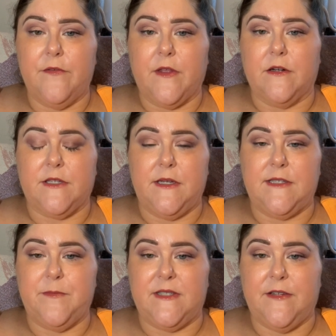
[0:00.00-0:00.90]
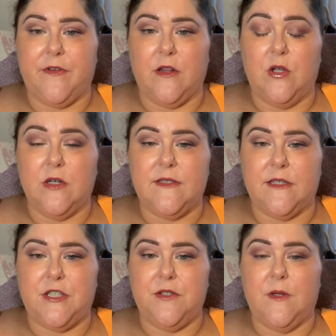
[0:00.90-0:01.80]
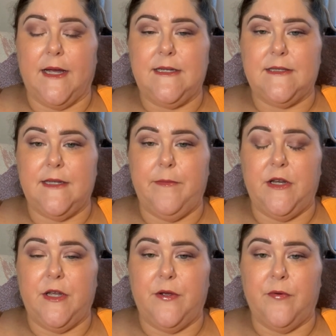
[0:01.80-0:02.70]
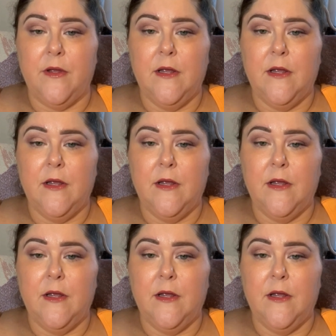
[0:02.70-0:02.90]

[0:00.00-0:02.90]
If there's any specific looks that you'd like to see me do,